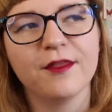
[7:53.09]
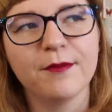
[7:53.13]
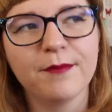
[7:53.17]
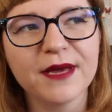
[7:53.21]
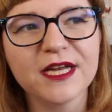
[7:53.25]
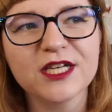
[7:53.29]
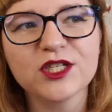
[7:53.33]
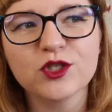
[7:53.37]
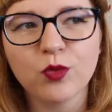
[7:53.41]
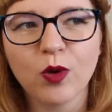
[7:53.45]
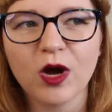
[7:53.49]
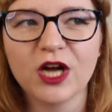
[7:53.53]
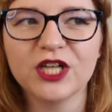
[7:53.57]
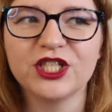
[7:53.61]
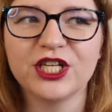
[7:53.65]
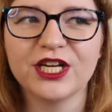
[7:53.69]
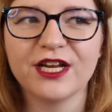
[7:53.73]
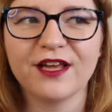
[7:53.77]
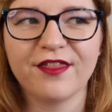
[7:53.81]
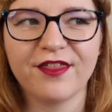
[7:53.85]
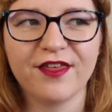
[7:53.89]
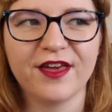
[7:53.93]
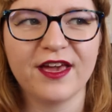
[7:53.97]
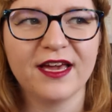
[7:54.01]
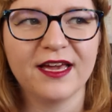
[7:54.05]
The binge
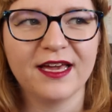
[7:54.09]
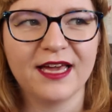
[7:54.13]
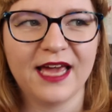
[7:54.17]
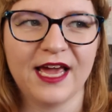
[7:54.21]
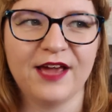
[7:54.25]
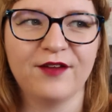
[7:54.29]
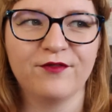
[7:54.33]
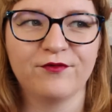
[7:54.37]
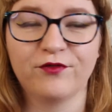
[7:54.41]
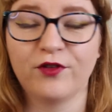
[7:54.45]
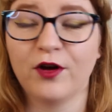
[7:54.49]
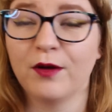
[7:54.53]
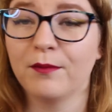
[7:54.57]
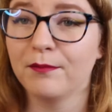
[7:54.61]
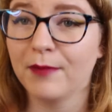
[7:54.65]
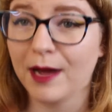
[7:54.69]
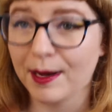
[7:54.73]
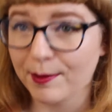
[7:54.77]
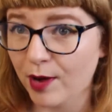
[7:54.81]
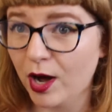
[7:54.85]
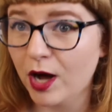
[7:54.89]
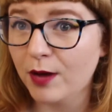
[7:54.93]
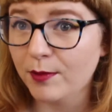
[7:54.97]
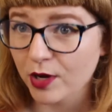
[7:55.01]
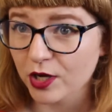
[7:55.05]
watching thing came from
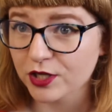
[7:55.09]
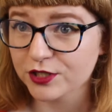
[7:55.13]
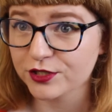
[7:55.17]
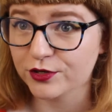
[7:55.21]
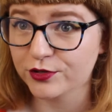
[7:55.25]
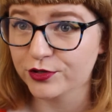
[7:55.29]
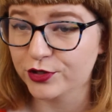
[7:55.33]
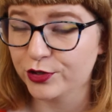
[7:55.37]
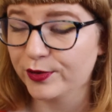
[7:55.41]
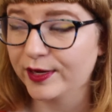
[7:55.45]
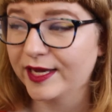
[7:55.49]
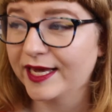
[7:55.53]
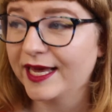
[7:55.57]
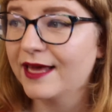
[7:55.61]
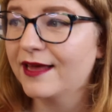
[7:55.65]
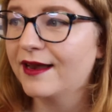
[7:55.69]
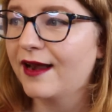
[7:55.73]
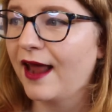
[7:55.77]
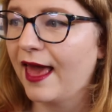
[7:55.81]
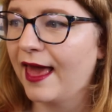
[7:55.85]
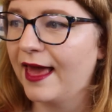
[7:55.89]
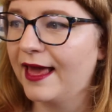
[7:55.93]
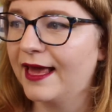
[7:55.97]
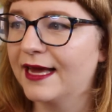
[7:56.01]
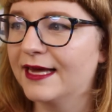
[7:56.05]
my mom also doing
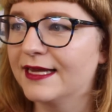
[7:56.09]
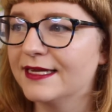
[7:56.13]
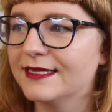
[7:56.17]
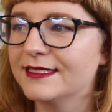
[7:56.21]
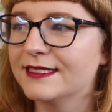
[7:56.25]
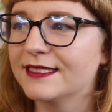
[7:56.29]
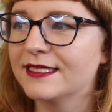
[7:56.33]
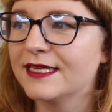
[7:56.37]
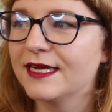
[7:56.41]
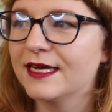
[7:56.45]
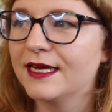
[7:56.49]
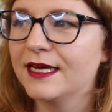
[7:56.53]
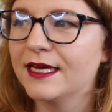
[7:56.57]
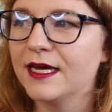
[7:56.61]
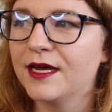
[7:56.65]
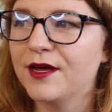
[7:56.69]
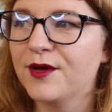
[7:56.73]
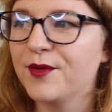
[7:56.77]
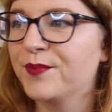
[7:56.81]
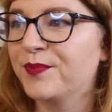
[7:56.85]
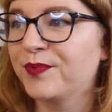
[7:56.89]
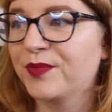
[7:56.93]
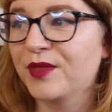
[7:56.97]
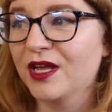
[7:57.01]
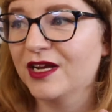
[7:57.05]
it, and
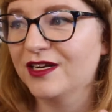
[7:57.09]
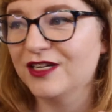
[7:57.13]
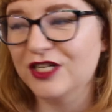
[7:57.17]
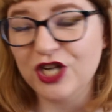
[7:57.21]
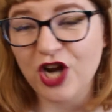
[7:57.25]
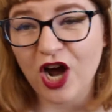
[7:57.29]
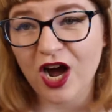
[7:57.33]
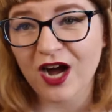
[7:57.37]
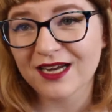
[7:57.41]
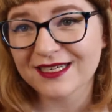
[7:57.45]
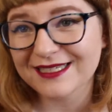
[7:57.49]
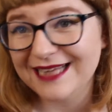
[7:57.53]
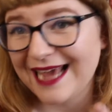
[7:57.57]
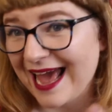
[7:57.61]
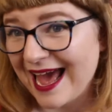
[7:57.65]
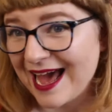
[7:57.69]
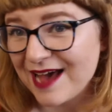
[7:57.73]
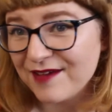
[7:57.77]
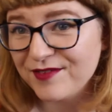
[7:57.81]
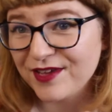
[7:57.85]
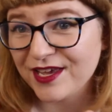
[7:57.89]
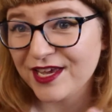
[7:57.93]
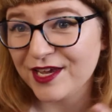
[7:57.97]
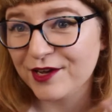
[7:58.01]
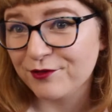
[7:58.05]
not
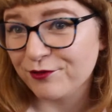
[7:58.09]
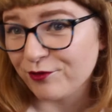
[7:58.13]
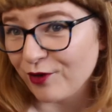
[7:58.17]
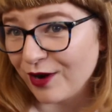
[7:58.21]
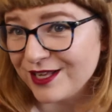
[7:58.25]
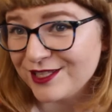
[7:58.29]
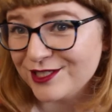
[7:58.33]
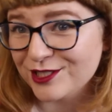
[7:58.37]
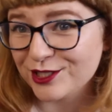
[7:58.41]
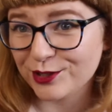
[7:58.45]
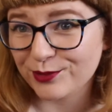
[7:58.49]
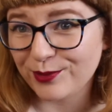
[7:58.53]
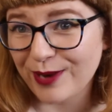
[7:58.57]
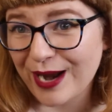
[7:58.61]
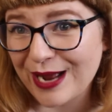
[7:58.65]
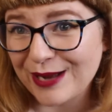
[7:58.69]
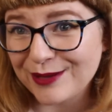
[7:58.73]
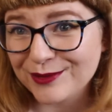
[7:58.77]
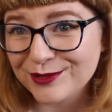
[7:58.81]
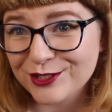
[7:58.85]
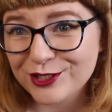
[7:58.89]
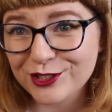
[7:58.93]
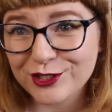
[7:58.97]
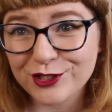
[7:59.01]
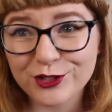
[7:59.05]
having friends
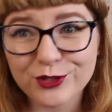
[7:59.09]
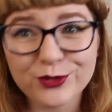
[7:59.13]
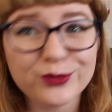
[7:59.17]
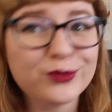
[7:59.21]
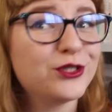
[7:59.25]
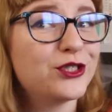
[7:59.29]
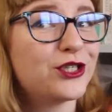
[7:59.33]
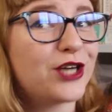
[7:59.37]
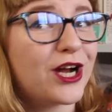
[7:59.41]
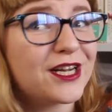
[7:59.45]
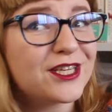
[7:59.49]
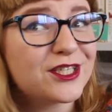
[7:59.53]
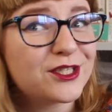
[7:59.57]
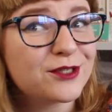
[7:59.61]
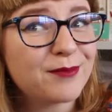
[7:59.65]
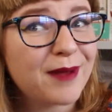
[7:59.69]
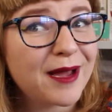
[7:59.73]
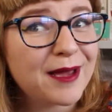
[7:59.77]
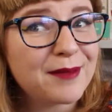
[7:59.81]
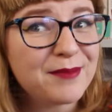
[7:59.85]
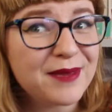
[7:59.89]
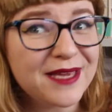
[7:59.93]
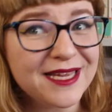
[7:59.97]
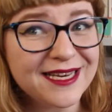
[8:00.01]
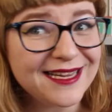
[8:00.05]
around to judge
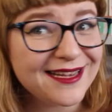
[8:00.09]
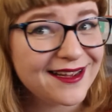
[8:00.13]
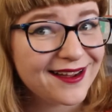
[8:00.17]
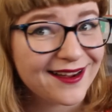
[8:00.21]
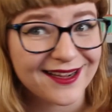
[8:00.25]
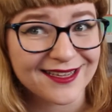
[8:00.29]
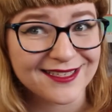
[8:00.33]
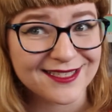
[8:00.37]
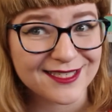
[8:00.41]
my media